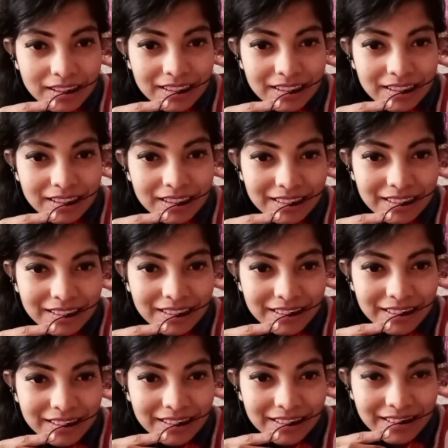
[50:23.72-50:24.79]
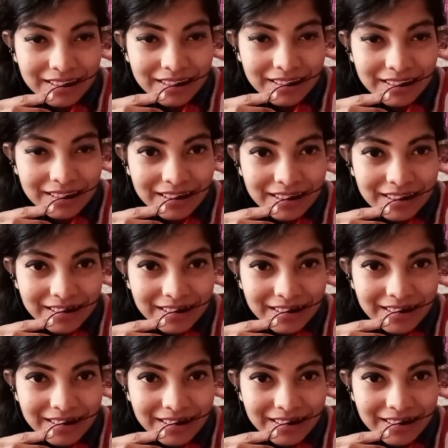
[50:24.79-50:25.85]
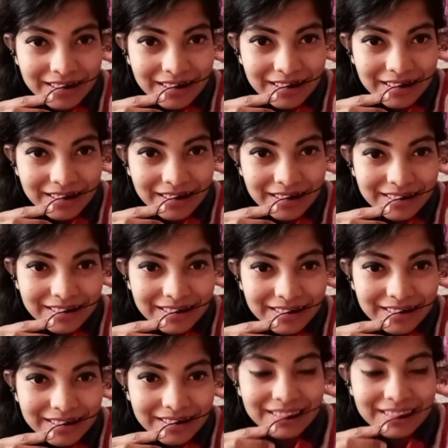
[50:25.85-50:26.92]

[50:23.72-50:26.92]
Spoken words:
No words are spoken by the person on screen.